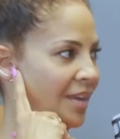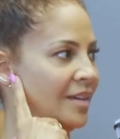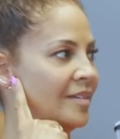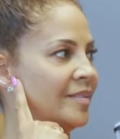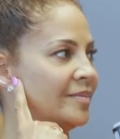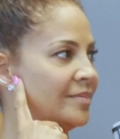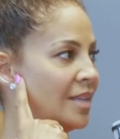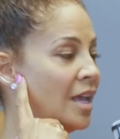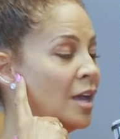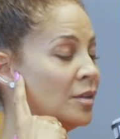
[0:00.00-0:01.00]
Yeah.
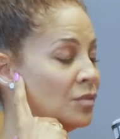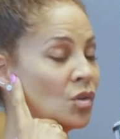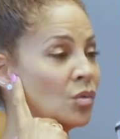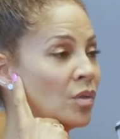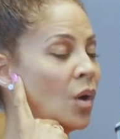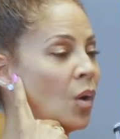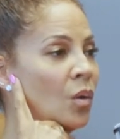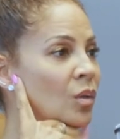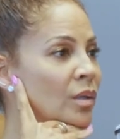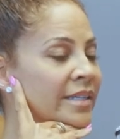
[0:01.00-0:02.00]
So the
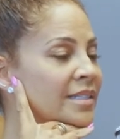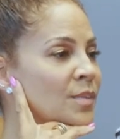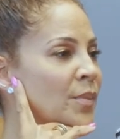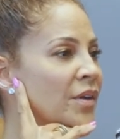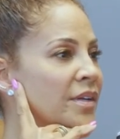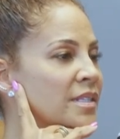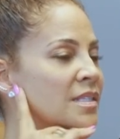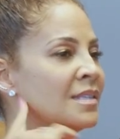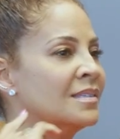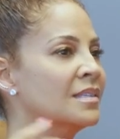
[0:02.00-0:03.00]
whole
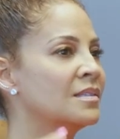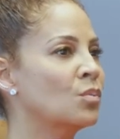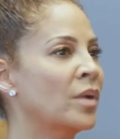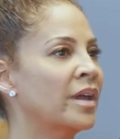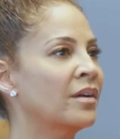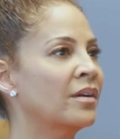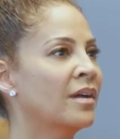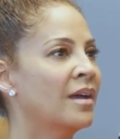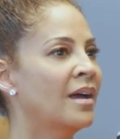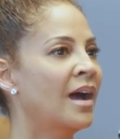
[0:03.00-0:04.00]
experience, this is where
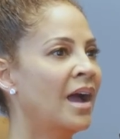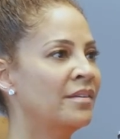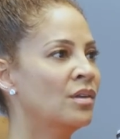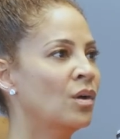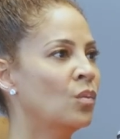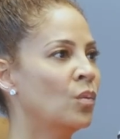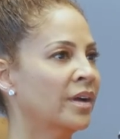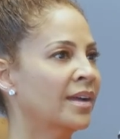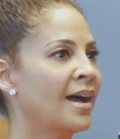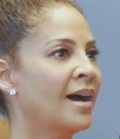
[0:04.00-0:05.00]
I know
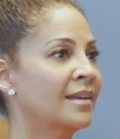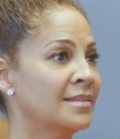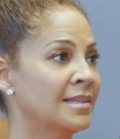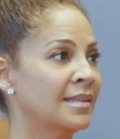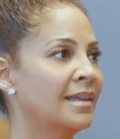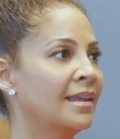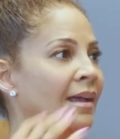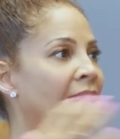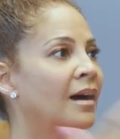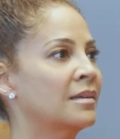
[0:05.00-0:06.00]
where God is
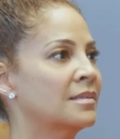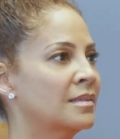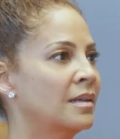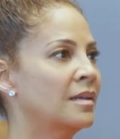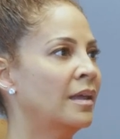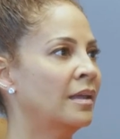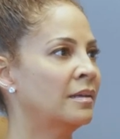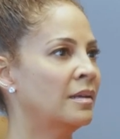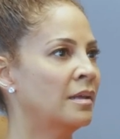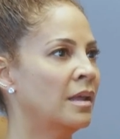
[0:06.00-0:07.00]
leading us and
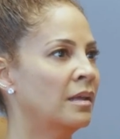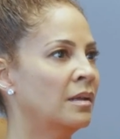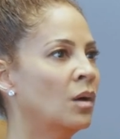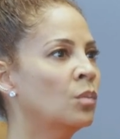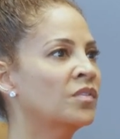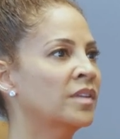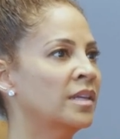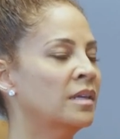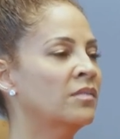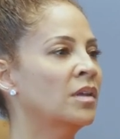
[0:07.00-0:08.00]
and and hopefully
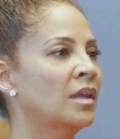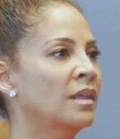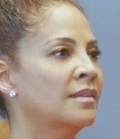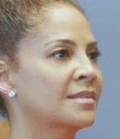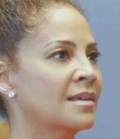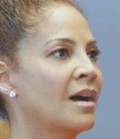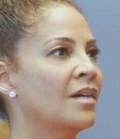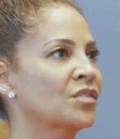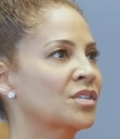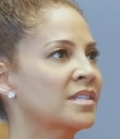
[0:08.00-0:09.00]
even in this
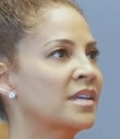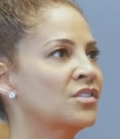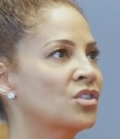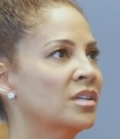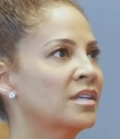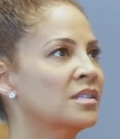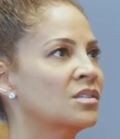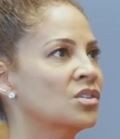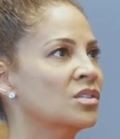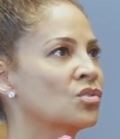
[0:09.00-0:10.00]
conversation
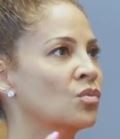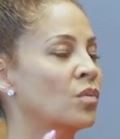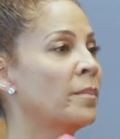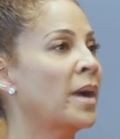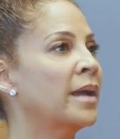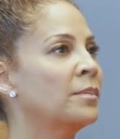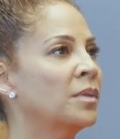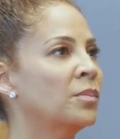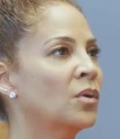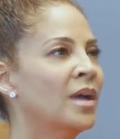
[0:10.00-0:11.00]
is just to remind
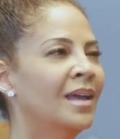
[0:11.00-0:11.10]
people